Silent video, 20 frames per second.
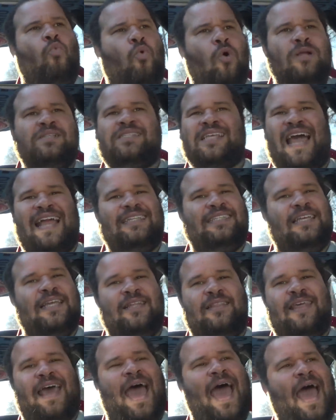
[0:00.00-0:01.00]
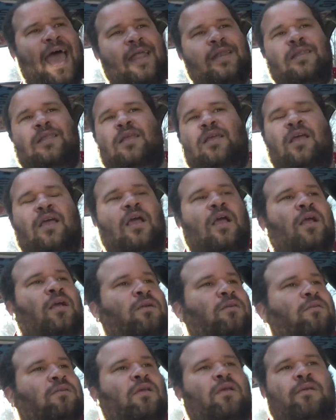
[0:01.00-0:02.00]
once I did that,
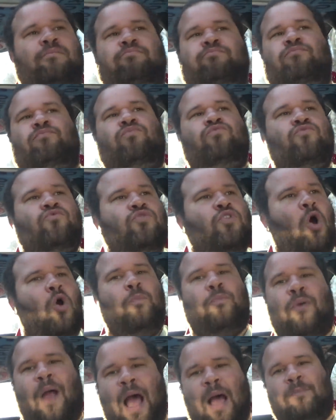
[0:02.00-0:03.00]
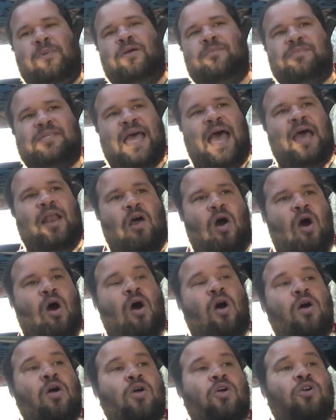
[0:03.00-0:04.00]
no problems at
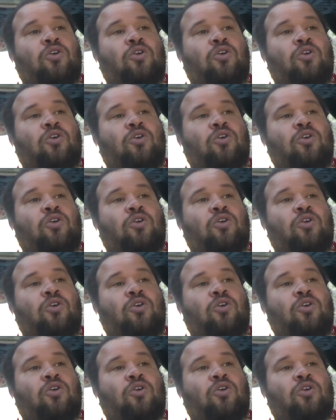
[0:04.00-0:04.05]
all.